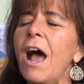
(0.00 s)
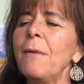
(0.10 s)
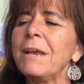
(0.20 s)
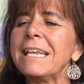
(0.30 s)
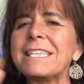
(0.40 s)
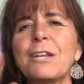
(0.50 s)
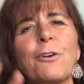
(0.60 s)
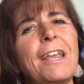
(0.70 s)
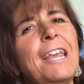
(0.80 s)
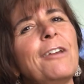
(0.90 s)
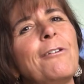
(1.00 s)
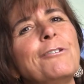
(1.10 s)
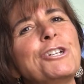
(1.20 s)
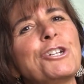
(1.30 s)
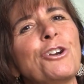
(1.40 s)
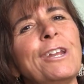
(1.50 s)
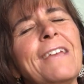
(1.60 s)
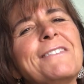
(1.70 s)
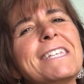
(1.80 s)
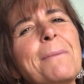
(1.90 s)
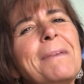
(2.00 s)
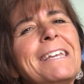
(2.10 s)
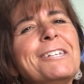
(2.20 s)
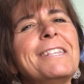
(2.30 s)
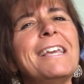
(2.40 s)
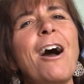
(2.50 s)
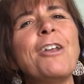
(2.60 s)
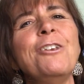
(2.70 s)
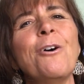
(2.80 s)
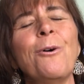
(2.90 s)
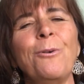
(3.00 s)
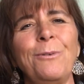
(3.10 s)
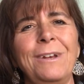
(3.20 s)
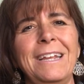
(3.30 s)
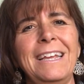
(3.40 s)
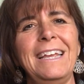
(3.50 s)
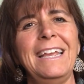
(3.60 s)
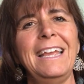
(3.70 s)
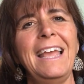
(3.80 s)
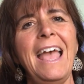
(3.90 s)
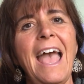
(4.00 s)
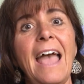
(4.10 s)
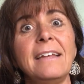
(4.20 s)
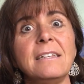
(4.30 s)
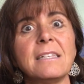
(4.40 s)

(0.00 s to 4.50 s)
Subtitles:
I would consider a hero's journey of stepping into the unknown and